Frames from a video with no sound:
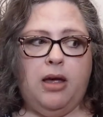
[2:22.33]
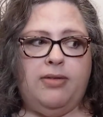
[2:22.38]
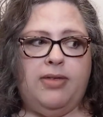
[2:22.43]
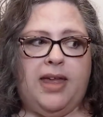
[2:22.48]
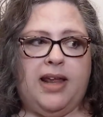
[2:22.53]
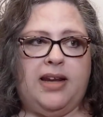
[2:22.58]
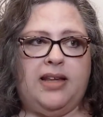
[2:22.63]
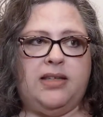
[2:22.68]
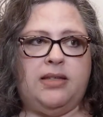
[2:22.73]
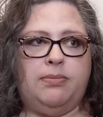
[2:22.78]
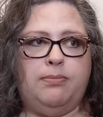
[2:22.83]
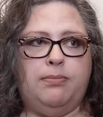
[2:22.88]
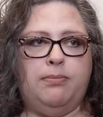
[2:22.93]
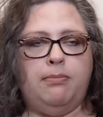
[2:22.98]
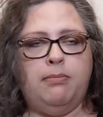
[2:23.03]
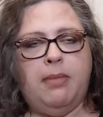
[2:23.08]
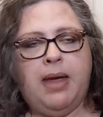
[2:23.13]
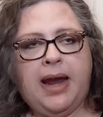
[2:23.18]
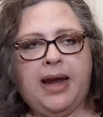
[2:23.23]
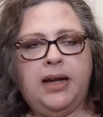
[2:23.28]
that is
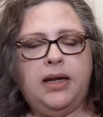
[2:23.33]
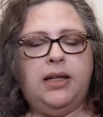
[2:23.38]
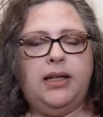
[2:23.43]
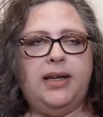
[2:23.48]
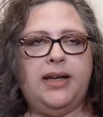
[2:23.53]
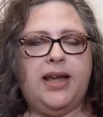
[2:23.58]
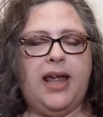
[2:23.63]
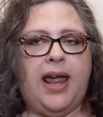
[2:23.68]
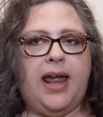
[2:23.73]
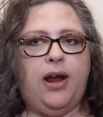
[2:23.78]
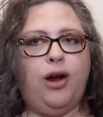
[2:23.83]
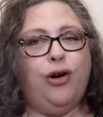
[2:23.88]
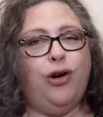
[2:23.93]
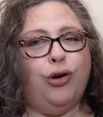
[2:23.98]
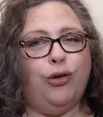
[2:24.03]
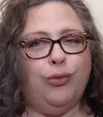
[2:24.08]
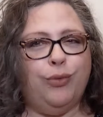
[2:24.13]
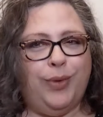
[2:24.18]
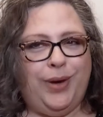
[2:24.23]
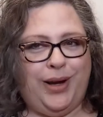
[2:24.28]
mainly a
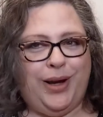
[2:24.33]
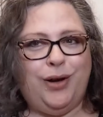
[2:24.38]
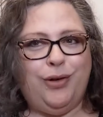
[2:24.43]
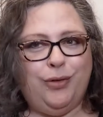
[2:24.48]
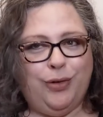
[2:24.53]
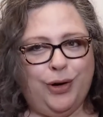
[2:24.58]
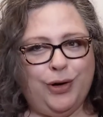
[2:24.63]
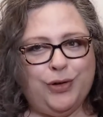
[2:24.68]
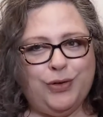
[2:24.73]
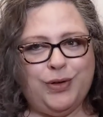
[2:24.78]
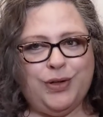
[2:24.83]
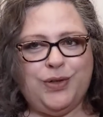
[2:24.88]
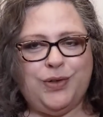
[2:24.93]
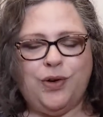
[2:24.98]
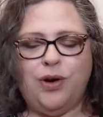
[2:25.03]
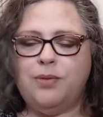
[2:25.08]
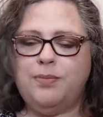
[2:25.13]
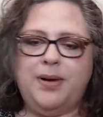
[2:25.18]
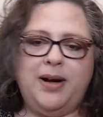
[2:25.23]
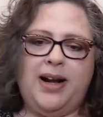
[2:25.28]
Korean grocery
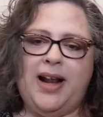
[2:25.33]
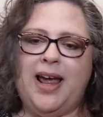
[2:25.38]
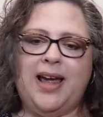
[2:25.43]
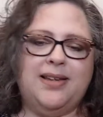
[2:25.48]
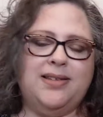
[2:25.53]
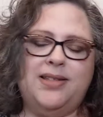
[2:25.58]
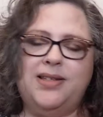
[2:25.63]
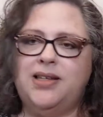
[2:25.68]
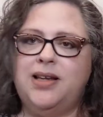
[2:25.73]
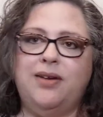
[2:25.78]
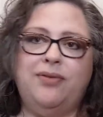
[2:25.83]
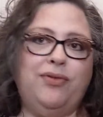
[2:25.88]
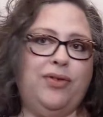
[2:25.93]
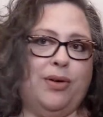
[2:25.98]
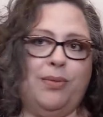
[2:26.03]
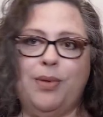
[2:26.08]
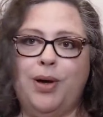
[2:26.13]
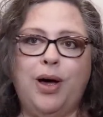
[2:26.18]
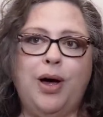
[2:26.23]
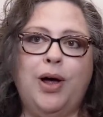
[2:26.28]
store, but it has stuff
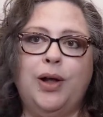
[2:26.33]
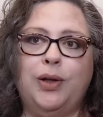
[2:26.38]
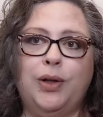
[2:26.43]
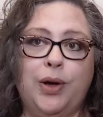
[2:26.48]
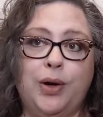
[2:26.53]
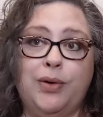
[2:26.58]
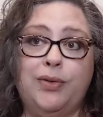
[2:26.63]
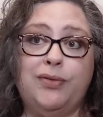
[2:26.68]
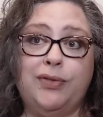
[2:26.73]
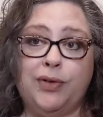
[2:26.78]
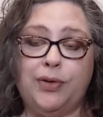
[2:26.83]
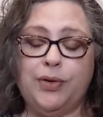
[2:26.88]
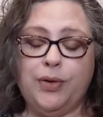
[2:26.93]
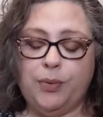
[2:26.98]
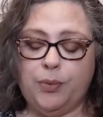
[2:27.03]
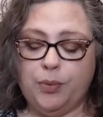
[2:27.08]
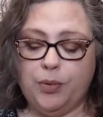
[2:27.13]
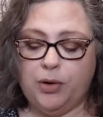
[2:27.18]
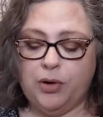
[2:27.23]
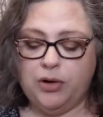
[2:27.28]
from all over the
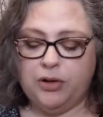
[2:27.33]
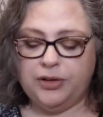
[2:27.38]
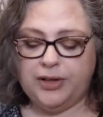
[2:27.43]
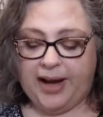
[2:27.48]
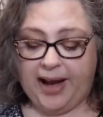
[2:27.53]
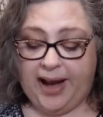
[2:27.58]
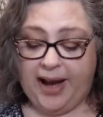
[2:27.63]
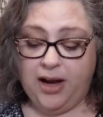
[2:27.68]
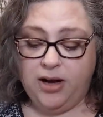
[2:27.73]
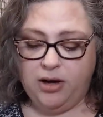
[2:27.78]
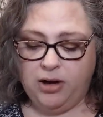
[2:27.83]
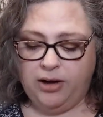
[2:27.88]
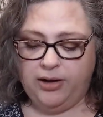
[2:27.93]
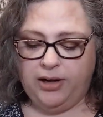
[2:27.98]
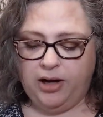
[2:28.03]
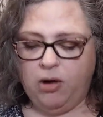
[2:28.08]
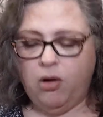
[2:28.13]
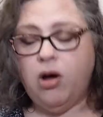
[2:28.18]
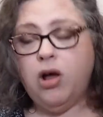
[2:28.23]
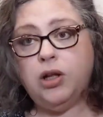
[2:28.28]
world and,
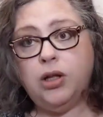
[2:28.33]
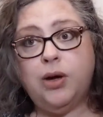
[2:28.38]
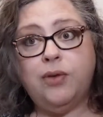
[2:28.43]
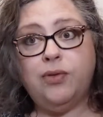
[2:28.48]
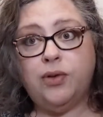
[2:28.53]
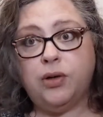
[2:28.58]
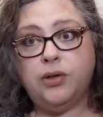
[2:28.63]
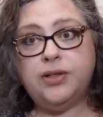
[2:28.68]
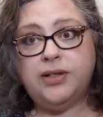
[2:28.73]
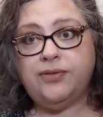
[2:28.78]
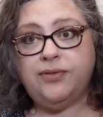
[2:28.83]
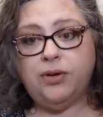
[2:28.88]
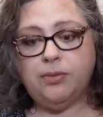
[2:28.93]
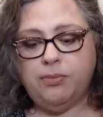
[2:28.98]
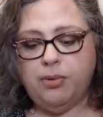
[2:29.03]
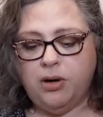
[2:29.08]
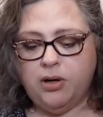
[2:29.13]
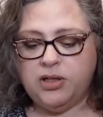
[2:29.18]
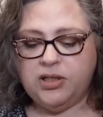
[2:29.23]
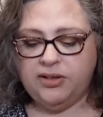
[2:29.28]
you know, all over different
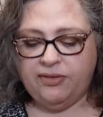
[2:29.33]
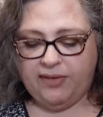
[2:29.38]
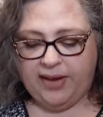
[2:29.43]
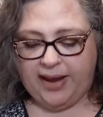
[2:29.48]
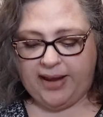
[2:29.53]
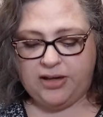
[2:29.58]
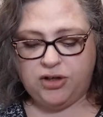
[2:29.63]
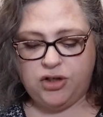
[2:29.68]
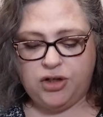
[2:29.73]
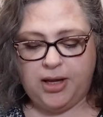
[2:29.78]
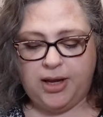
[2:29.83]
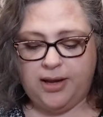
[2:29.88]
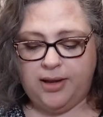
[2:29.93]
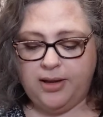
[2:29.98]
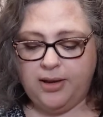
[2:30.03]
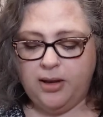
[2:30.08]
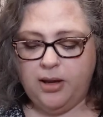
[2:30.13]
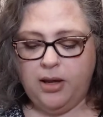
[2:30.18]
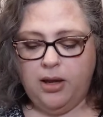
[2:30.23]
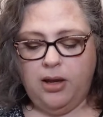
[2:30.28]
parts of Asia.
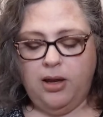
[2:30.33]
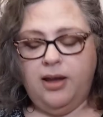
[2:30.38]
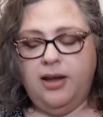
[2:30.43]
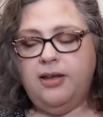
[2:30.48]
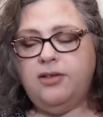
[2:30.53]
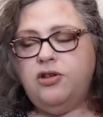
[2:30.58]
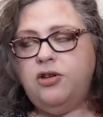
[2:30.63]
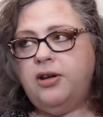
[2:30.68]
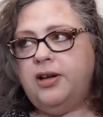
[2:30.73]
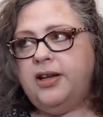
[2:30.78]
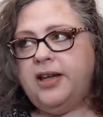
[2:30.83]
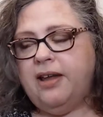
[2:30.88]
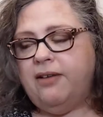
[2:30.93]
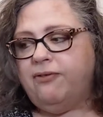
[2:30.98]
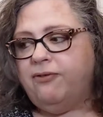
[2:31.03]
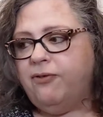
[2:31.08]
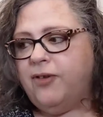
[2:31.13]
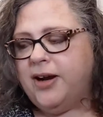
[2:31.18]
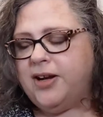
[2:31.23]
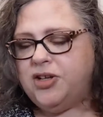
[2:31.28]
You can get
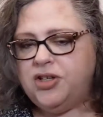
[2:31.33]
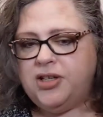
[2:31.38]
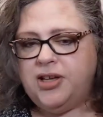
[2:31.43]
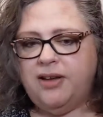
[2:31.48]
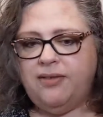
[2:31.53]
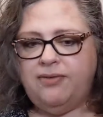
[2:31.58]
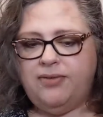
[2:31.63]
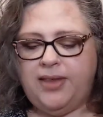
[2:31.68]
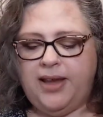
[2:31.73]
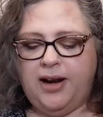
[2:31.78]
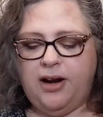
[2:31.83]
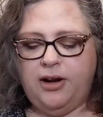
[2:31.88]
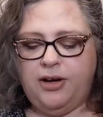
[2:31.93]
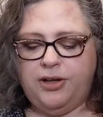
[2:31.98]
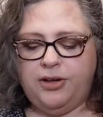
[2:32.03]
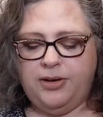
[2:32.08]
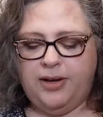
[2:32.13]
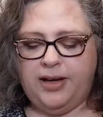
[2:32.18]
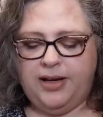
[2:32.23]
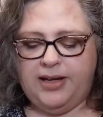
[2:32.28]
fresh stuff there.
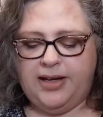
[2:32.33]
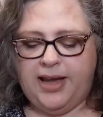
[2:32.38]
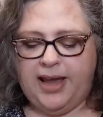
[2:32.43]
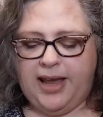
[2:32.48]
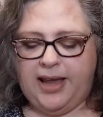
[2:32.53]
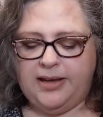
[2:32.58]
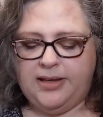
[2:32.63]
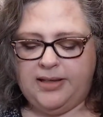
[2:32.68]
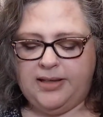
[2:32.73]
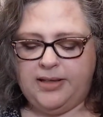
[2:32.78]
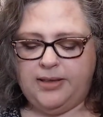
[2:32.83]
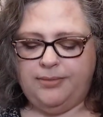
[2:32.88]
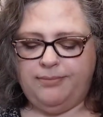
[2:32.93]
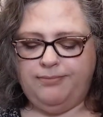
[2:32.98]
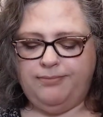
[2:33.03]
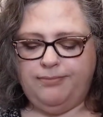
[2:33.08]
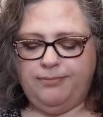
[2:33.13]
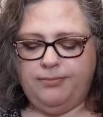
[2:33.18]
You can get,